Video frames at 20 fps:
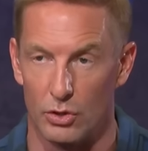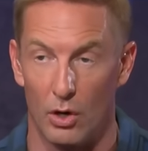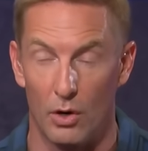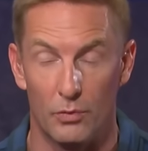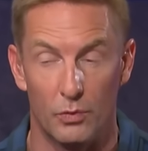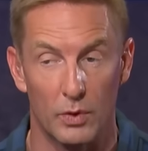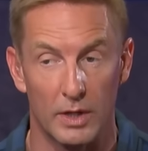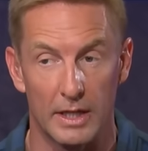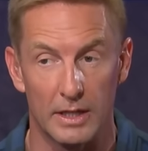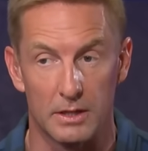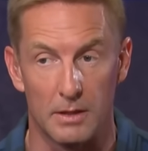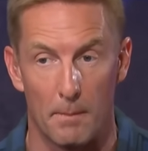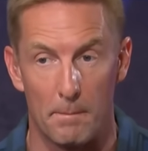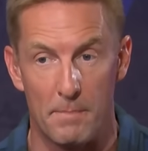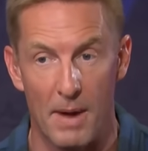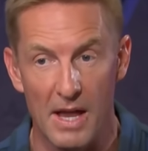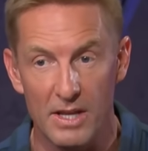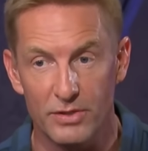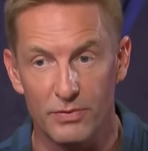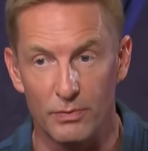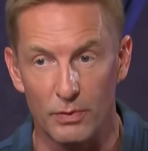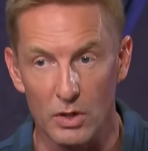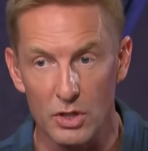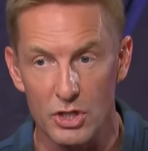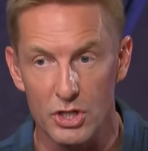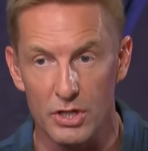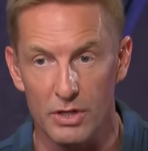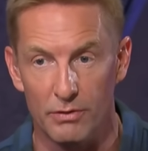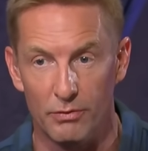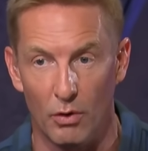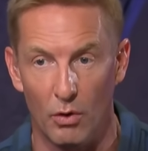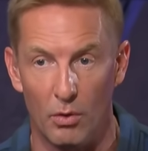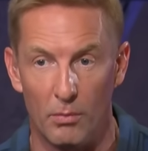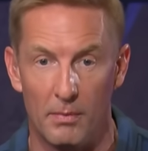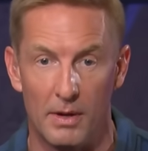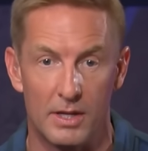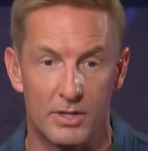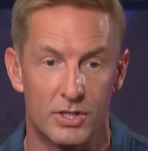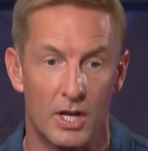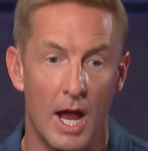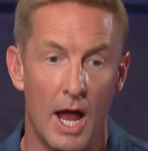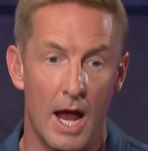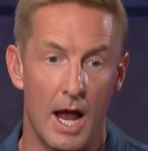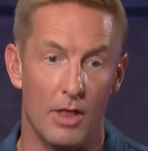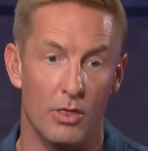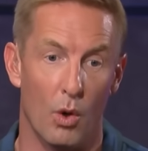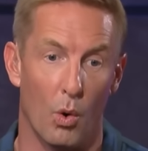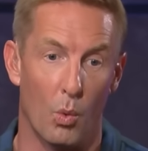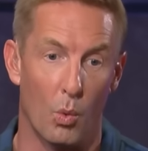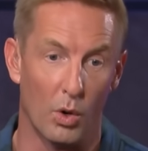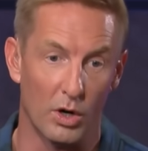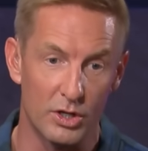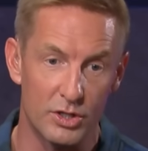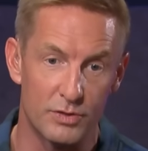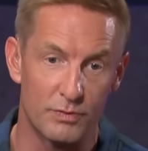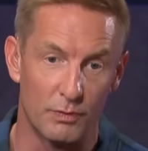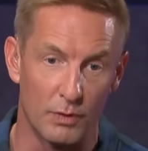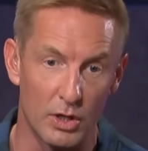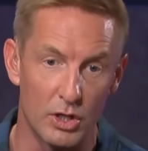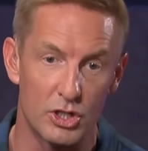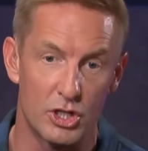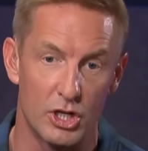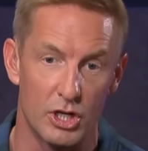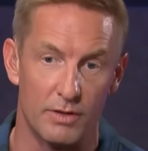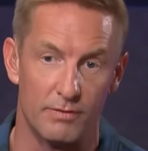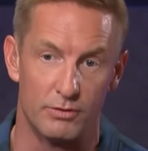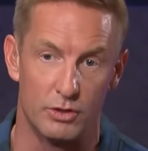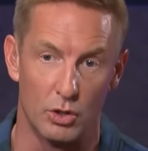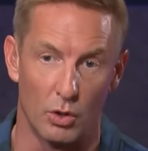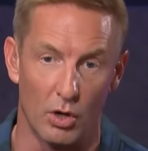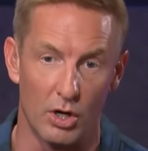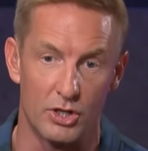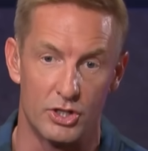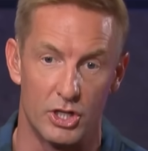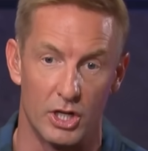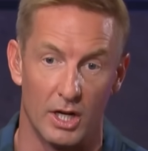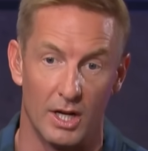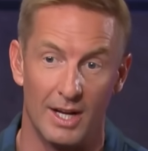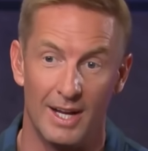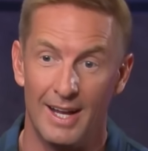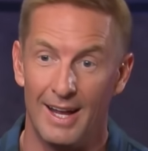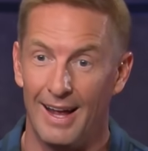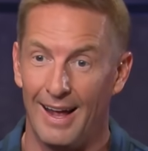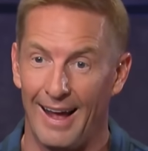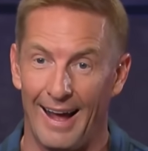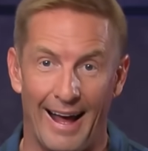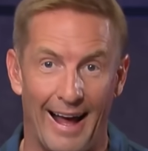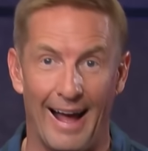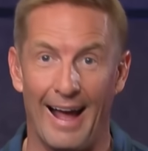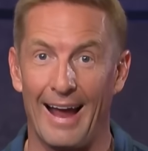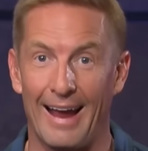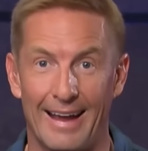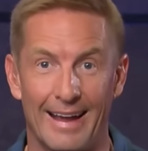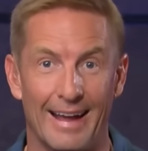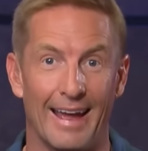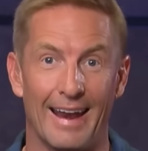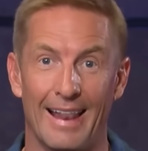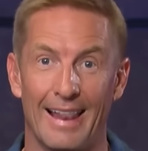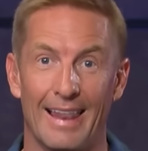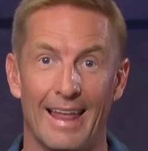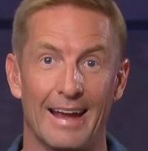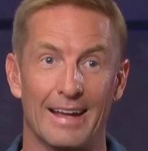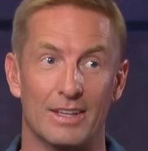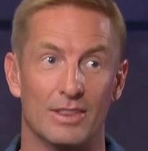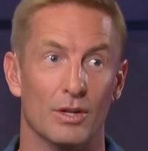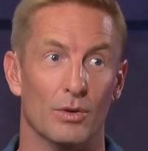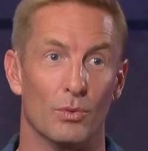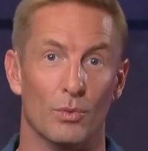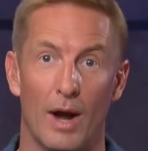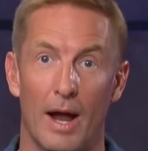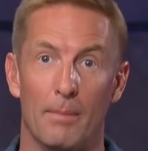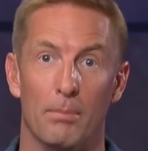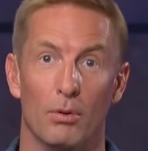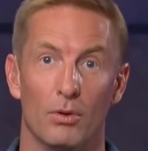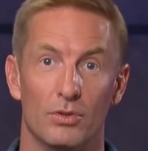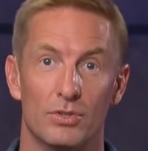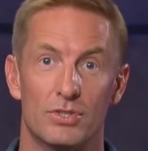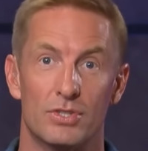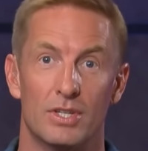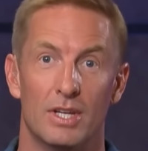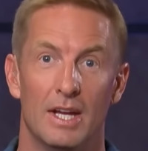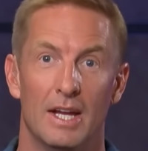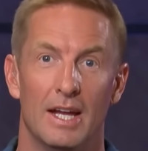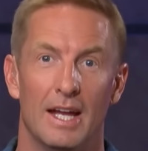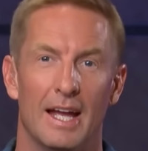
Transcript: So if we get the best version of Ole Miss and the worst version of Georgia, I kind of like the Rebels.